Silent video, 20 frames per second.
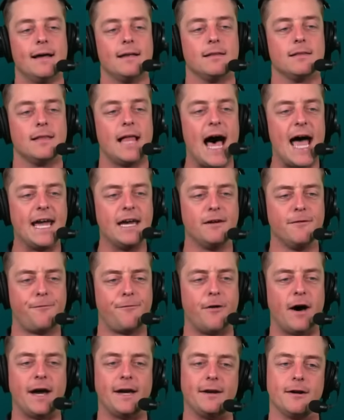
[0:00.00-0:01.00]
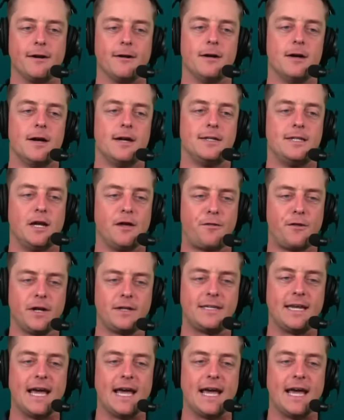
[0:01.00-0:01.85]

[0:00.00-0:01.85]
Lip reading: Lion Fighter, do you think